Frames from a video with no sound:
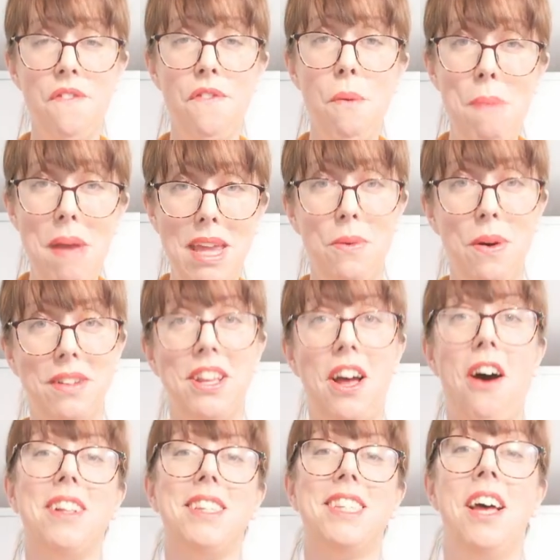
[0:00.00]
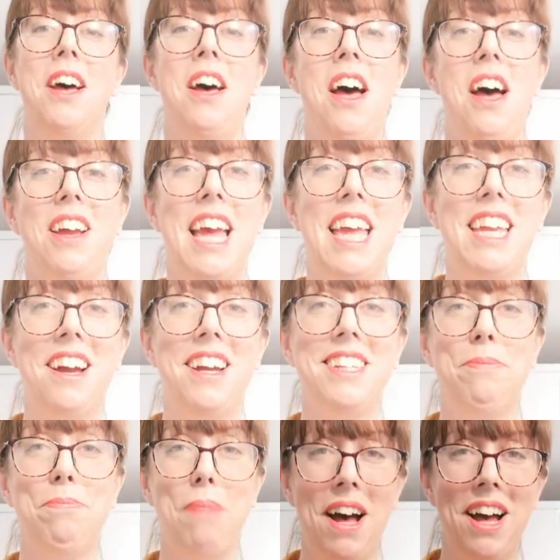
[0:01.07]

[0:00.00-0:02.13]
for Bakewell tarts. Okay guys,